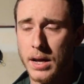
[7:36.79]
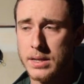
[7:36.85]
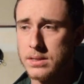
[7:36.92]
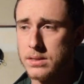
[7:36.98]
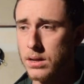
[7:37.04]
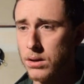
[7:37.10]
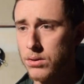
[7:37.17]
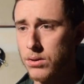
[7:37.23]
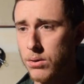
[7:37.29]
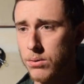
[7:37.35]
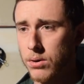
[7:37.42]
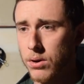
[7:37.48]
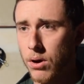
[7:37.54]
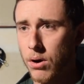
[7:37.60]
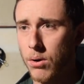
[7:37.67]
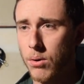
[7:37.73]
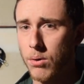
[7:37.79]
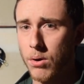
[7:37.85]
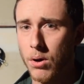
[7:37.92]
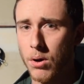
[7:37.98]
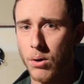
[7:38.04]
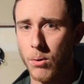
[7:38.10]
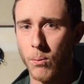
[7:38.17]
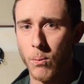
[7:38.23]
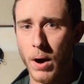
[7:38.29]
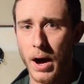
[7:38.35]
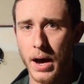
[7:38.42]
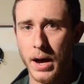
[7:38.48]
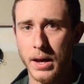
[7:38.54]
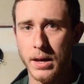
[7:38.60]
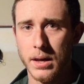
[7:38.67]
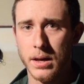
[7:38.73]
I still don't know
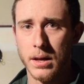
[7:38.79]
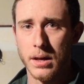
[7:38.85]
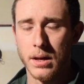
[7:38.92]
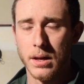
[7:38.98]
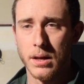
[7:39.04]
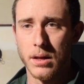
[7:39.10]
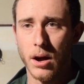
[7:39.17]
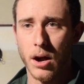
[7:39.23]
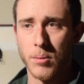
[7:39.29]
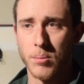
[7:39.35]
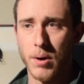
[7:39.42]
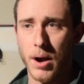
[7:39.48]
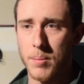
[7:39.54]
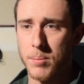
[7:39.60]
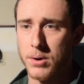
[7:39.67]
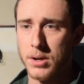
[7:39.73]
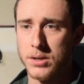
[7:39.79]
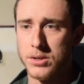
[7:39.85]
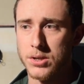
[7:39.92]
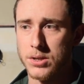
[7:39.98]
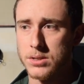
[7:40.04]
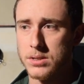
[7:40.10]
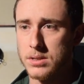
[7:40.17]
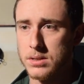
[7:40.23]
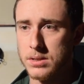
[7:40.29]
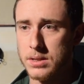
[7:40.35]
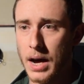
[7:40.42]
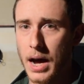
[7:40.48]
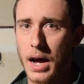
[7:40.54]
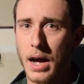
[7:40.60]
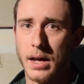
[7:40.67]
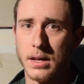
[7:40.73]
why our property just
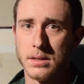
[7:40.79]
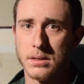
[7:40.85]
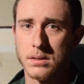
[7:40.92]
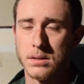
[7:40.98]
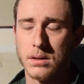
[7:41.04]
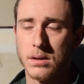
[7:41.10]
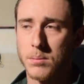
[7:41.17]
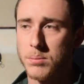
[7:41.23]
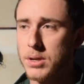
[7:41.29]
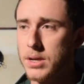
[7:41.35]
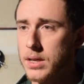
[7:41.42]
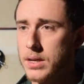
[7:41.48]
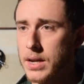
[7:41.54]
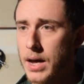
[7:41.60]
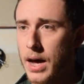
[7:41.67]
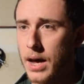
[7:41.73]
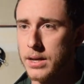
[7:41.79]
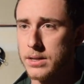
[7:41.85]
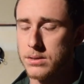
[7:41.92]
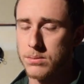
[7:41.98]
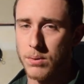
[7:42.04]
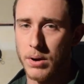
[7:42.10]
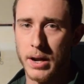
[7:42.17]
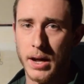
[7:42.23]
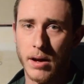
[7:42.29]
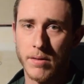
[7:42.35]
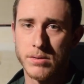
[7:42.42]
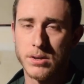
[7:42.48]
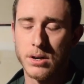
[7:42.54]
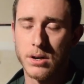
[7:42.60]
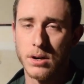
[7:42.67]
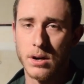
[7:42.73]
completely dies right
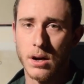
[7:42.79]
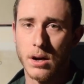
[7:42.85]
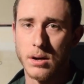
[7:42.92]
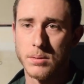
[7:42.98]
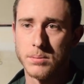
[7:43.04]
after,